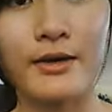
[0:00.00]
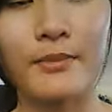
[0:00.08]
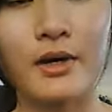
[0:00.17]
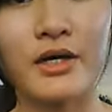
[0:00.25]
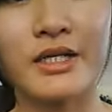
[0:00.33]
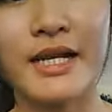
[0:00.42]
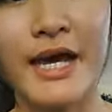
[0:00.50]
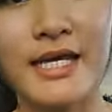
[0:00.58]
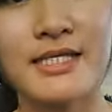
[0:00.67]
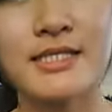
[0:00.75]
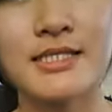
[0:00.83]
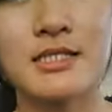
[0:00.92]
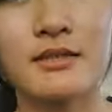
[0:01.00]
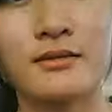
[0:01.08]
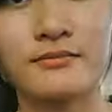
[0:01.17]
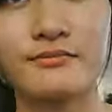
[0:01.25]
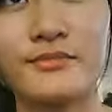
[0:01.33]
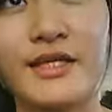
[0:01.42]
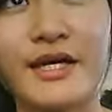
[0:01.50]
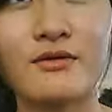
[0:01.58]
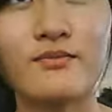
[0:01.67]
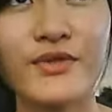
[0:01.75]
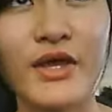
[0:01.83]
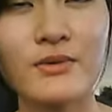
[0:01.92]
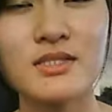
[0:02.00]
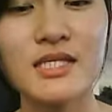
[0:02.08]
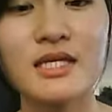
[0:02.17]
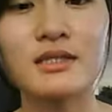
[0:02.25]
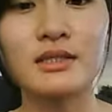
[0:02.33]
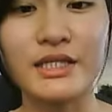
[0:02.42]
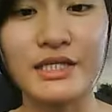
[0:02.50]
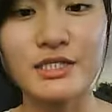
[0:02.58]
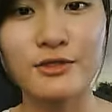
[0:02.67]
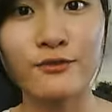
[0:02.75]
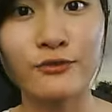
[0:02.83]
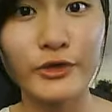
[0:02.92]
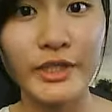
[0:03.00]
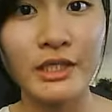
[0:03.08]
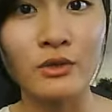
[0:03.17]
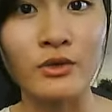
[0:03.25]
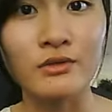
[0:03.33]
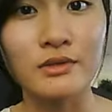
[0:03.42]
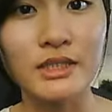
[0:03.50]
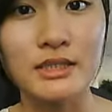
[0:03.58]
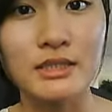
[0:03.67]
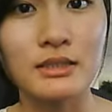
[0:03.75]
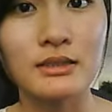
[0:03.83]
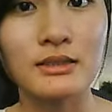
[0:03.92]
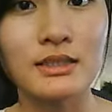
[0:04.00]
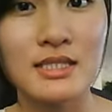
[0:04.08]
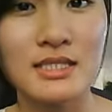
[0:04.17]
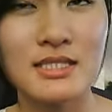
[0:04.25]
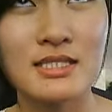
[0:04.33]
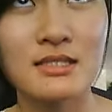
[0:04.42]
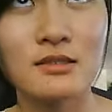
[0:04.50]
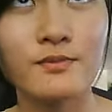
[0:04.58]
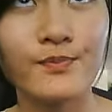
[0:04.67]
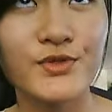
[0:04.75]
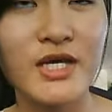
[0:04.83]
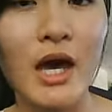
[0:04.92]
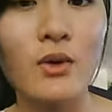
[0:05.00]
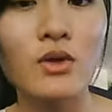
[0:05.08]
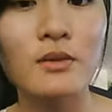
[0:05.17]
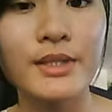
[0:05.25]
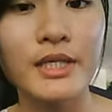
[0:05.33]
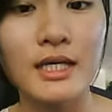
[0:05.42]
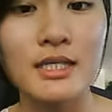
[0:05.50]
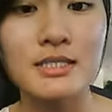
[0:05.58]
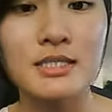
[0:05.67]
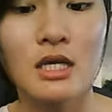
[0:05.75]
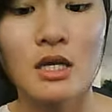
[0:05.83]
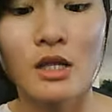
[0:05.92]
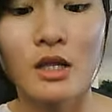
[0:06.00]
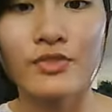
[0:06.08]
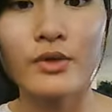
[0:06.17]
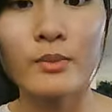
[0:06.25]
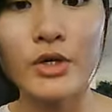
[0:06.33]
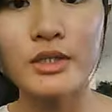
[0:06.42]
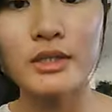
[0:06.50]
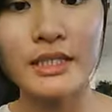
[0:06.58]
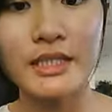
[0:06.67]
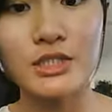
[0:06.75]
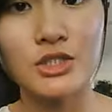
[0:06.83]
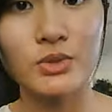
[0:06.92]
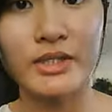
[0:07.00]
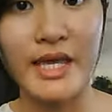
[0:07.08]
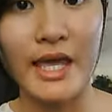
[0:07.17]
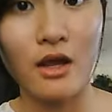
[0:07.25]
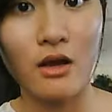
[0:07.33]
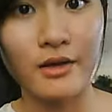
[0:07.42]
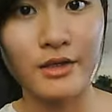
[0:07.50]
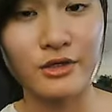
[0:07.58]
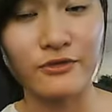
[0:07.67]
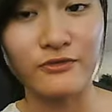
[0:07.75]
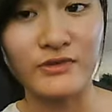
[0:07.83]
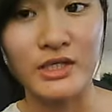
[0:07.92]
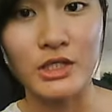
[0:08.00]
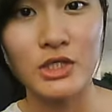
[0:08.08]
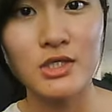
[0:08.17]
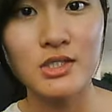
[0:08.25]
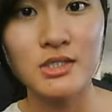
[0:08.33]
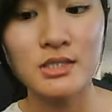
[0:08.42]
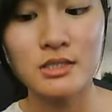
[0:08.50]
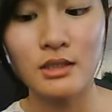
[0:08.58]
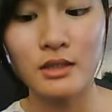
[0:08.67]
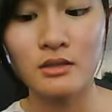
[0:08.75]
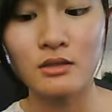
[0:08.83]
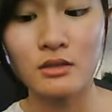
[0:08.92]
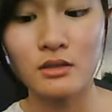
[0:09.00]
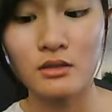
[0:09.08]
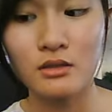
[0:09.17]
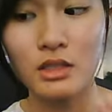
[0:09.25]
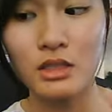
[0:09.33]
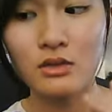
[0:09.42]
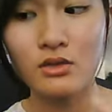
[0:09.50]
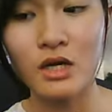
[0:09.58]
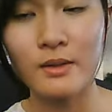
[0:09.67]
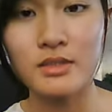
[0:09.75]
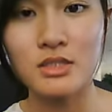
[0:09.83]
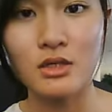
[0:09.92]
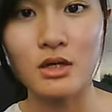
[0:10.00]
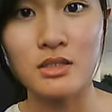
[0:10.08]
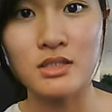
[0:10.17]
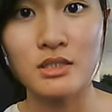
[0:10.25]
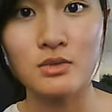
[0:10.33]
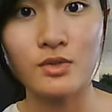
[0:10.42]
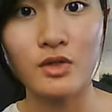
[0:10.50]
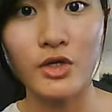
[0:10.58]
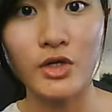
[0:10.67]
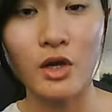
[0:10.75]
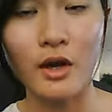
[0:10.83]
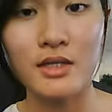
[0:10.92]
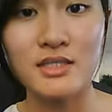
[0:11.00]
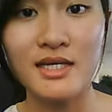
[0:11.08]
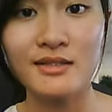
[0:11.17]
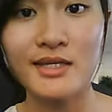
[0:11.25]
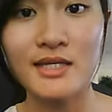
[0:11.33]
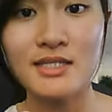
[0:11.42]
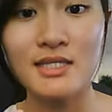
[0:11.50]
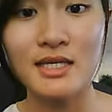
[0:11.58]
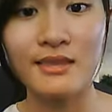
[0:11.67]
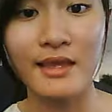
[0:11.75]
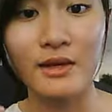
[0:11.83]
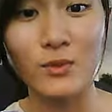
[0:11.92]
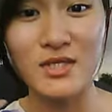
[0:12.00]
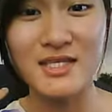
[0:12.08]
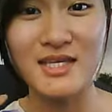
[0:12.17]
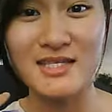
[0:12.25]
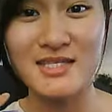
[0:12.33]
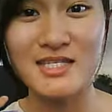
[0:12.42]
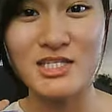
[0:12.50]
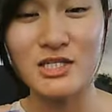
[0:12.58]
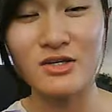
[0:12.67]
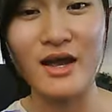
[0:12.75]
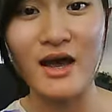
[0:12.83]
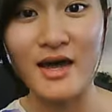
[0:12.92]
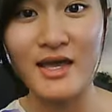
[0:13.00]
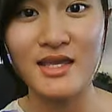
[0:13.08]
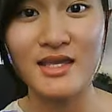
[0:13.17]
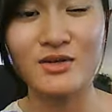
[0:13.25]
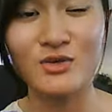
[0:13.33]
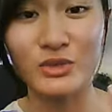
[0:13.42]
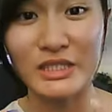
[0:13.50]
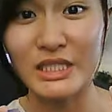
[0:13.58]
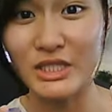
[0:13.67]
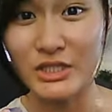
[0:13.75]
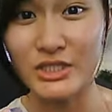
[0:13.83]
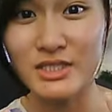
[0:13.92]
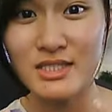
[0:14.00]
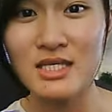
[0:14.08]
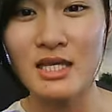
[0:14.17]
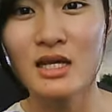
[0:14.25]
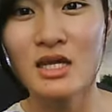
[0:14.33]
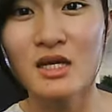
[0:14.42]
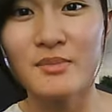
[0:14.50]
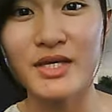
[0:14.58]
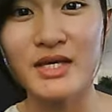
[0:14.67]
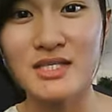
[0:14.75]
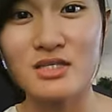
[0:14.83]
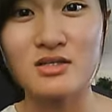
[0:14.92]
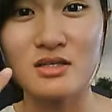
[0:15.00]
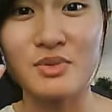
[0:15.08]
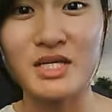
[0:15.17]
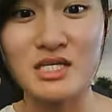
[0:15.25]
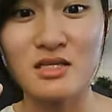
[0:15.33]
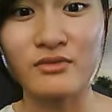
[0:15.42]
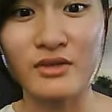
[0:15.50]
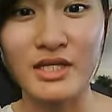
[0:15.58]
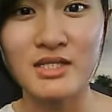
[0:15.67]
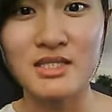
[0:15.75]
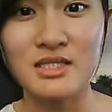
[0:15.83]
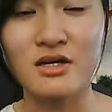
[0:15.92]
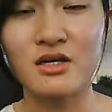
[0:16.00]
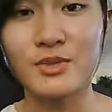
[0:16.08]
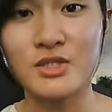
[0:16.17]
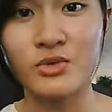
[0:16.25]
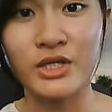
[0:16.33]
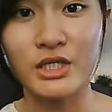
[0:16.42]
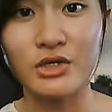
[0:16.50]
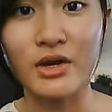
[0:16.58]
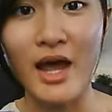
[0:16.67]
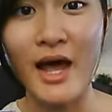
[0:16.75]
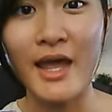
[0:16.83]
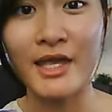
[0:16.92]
on a nice, like I would say lint-free or lint-less towel, because the more lint you get on your fingers, it'll come into contact with your contact lens, and then once it gets into your eye, it really hurts. because there's a piece of lint stuck between your eye